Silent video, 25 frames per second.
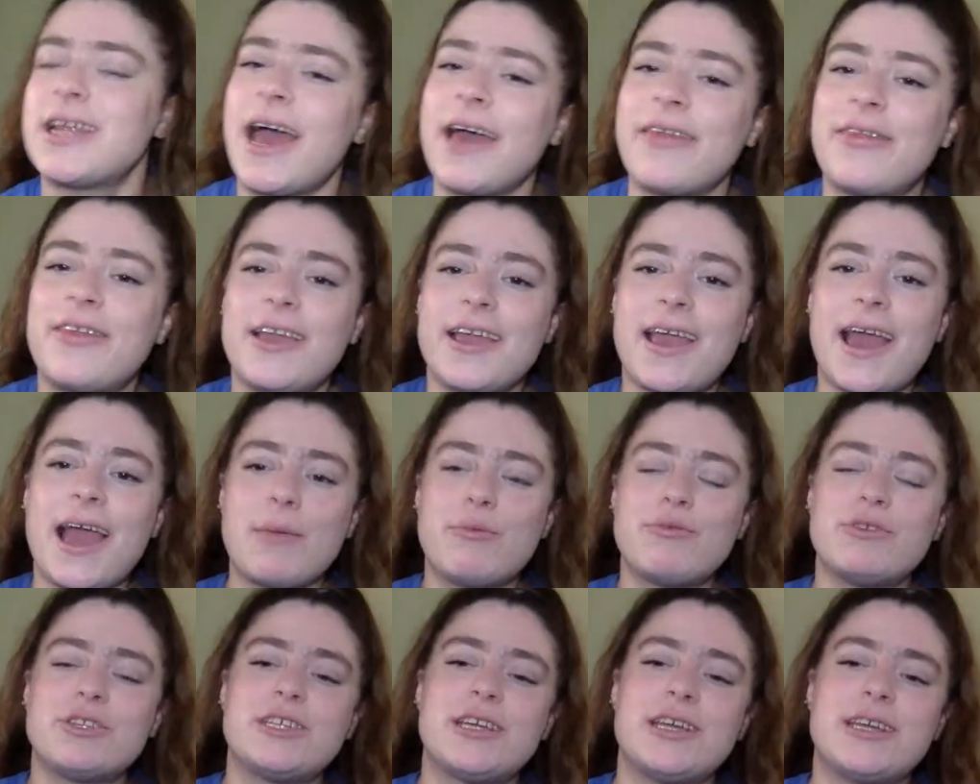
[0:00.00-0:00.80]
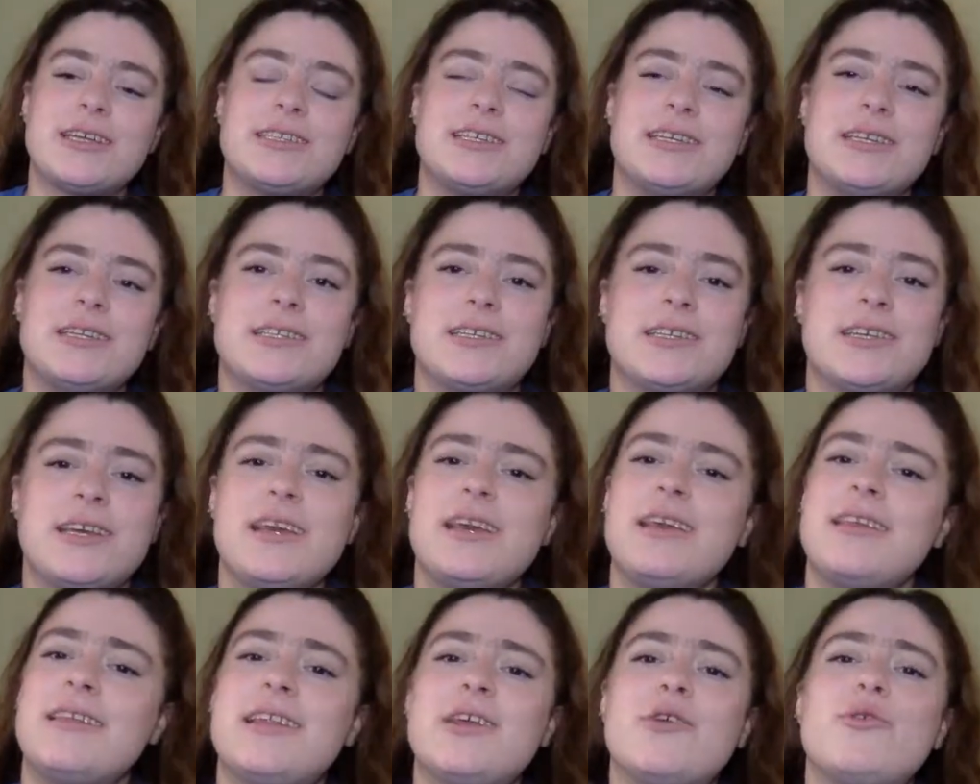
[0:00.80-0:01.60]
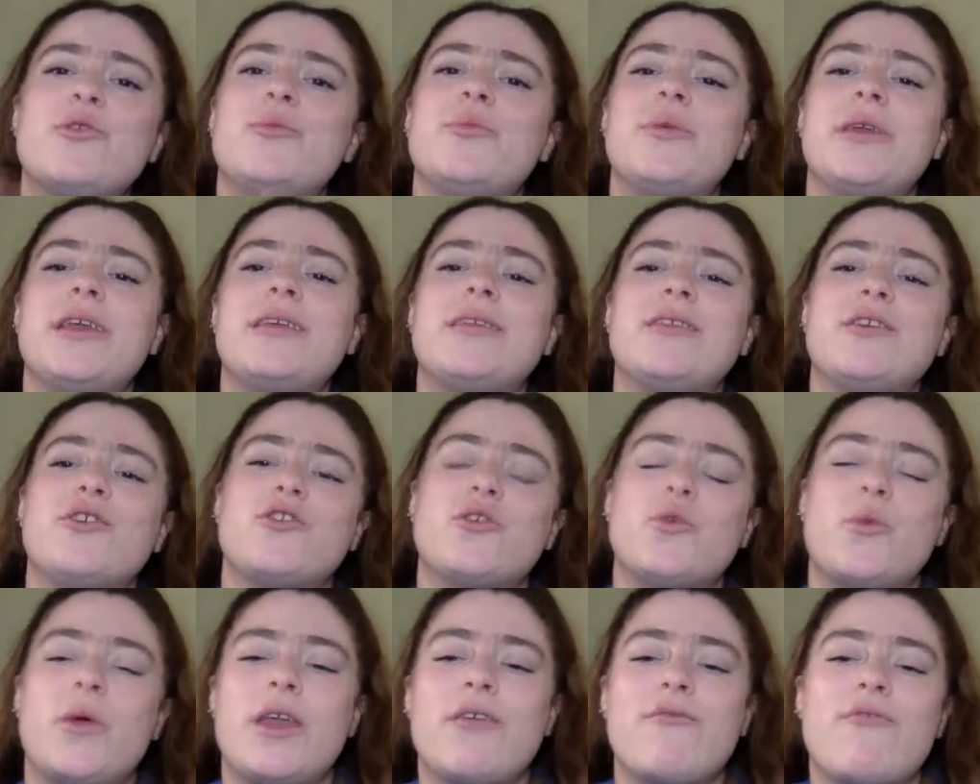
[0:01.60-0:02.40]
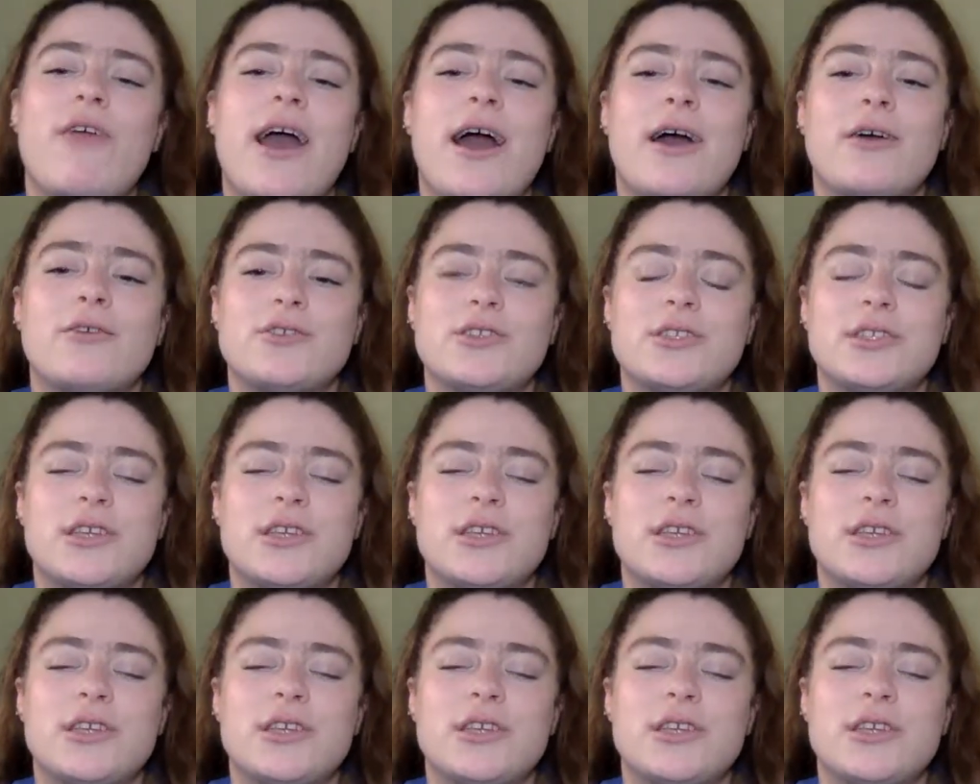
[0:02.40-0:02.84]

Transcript: I think I predicted that it would be the other way around,